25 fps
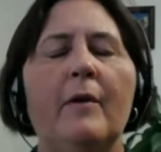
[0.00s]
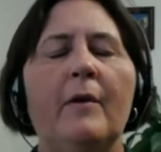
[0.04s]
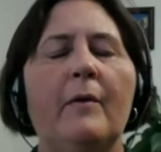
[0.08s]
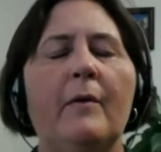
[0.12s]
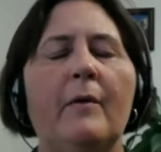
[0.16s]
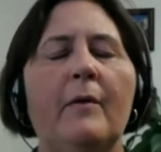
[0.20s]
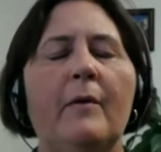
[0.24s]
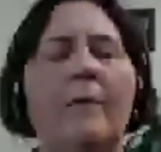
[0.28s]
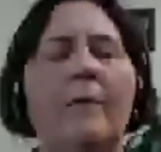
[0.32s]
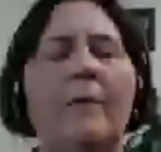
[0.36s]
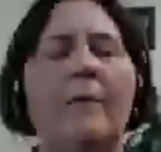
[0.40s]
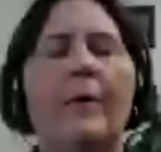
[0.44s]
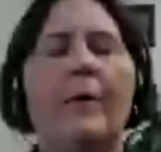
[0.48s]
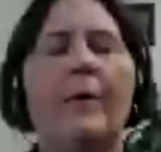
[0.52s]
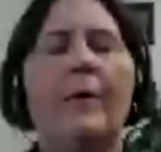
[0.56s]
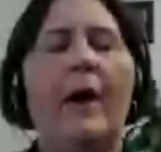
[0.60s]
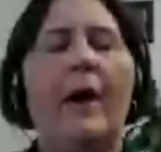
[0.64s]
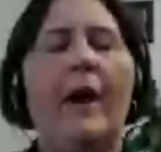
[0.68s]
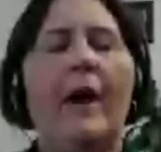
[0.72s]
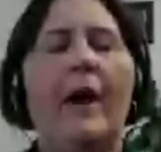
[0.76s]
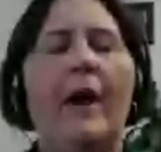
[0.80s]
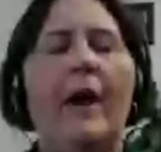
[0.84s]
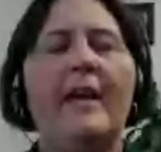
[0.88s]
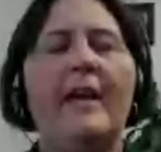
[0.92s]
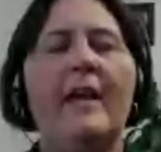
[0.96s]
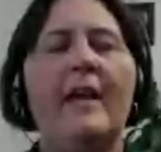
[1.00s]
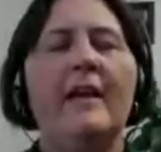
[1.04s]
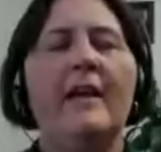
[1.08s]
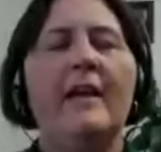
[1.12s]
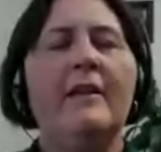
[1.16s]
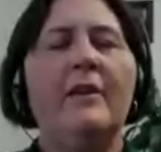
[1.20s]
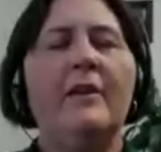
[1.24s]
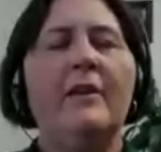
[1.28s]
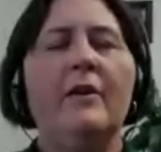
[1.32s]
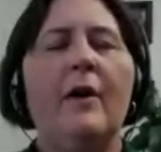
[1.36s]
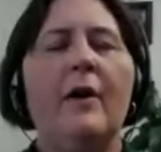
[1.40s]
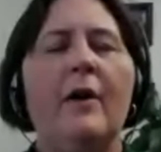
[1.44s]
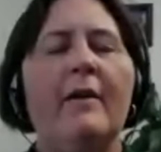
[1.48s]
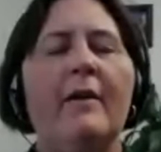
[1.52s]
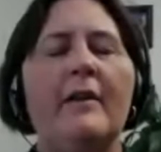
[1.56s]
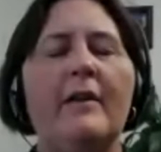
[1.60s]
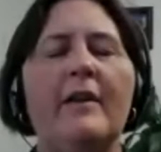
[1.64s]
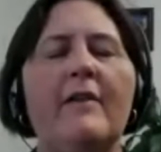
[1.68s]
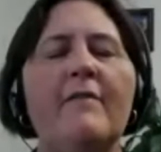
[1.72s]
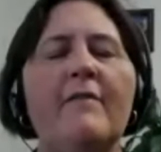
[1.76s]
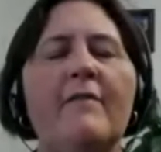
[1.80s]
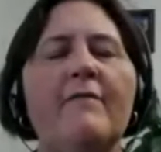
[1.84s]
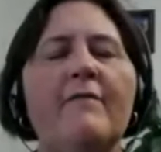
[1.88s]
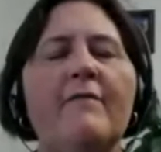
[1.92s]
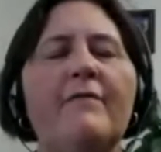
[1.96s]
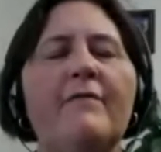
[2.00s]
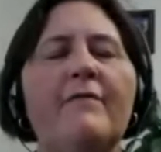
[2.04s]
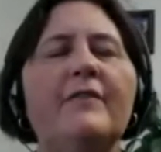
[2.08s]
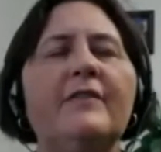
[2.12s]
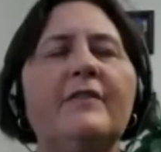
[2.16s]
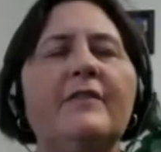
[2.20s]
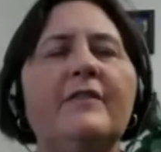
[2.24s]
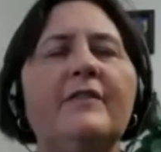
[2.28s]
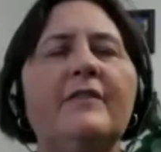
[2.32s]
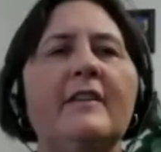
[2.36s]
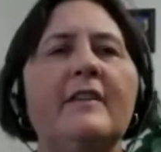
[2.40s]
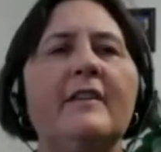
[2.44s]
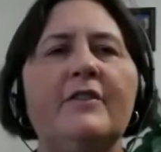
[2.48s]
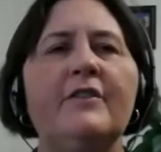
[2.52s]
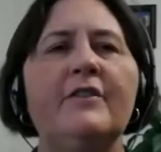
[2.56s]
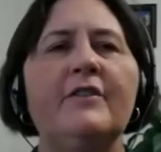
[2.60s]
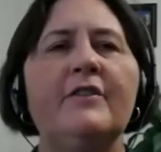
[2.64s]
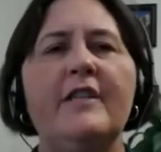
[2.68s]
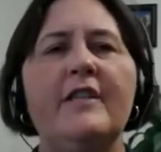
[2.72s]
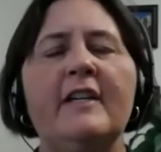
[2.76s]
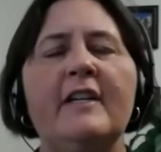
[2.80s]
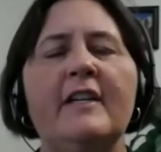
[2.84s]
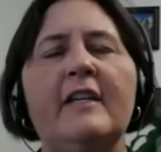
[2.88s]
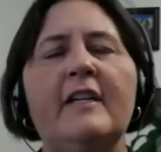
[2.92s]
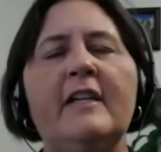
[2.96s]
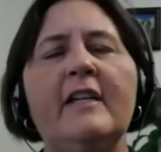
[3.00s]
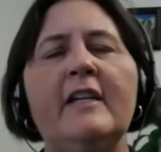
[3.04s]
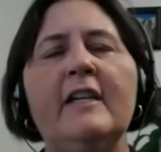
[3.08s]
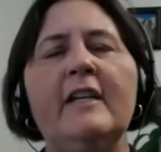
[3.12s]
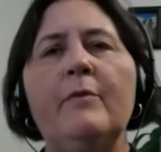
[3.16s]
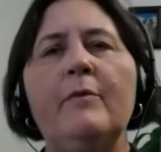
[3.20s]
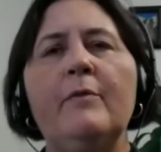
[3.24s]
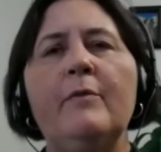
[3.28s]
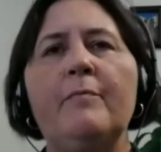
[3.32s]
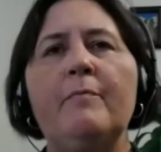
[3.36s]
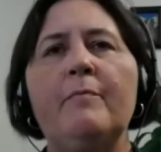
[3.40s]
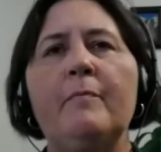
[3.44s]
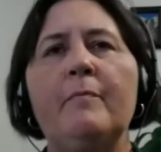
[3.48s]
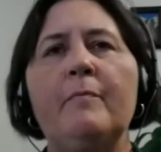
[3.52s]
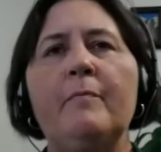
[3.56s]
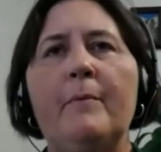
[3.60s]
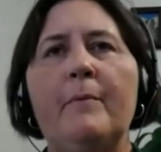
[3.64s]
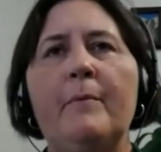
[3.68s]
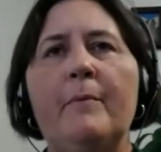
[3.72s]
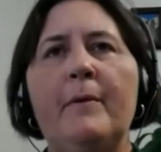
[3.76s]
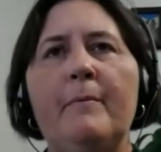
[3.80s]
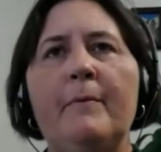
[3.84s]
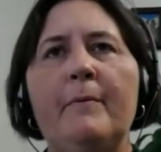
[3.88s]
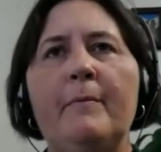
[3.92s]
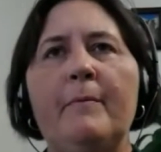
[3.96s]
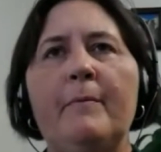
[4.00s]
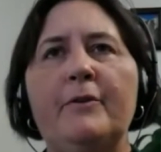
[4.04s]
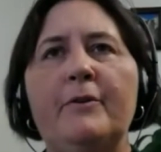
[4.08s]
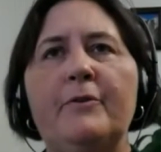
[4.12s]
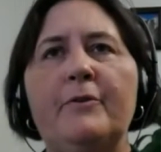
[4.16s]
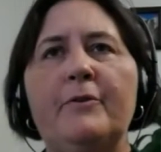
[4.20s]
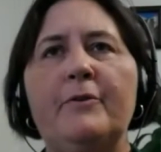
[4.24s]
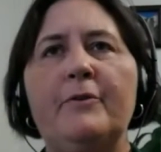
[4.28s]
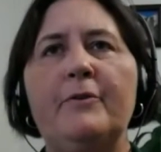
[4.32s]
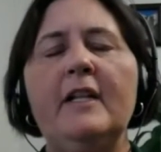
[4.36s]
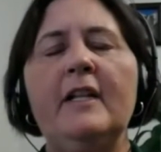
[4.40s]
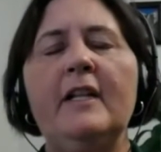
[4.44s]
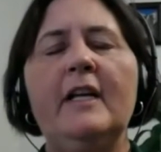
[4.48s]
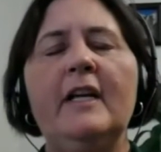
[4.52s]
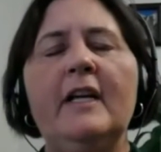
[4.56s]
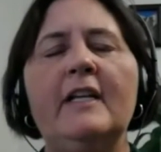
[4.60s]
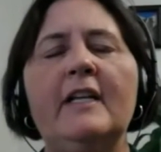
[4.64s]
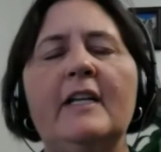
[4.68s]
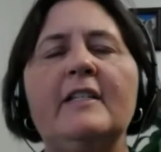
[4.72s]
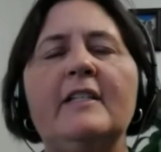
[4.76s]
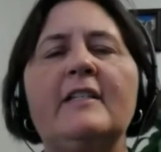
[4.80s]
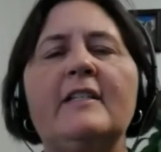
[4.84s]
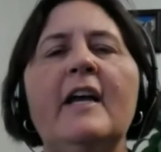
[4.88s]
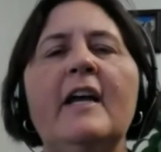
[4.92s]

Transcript: I can't, I emphasize every chance I get with people in my training classes,